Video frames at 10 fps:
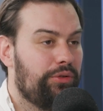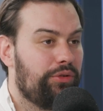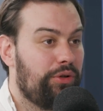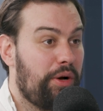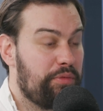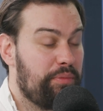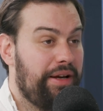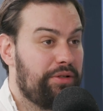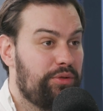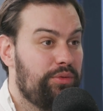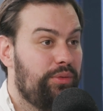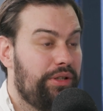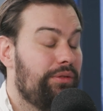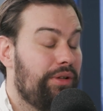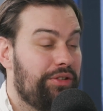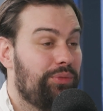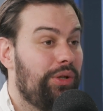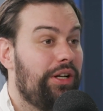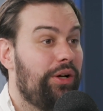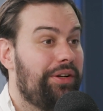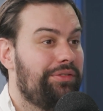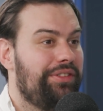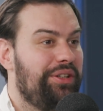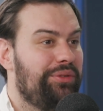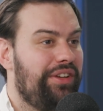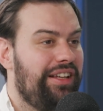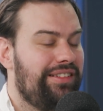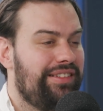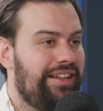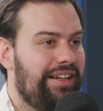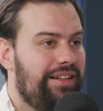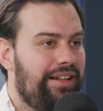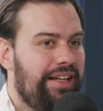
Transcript: also comes back to as with a lot of these things that